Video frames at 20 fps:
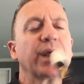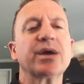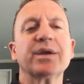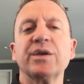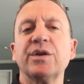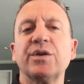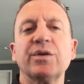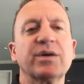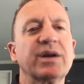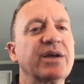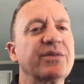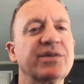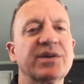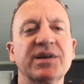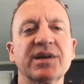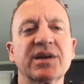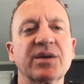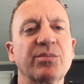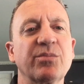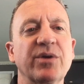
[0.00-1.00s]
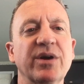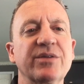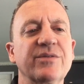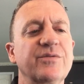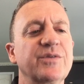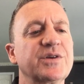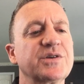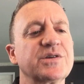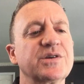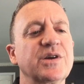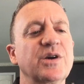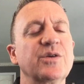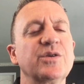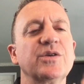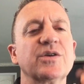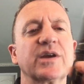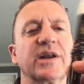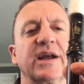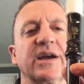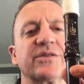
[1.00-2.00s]
You don't have to take a breath for each note.
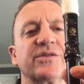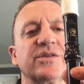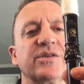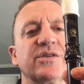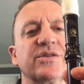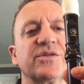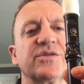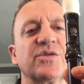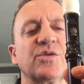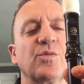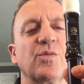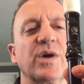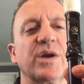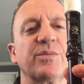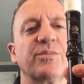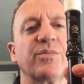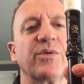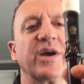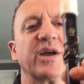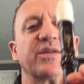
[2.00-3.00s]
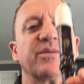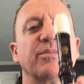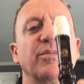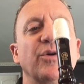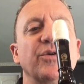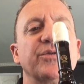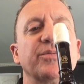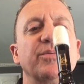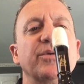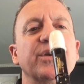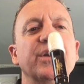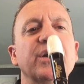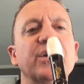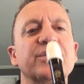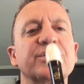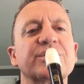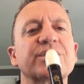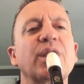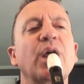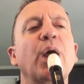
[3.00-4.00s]
You can actually just do one breath, multiple
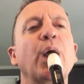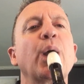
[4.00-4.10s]
notes.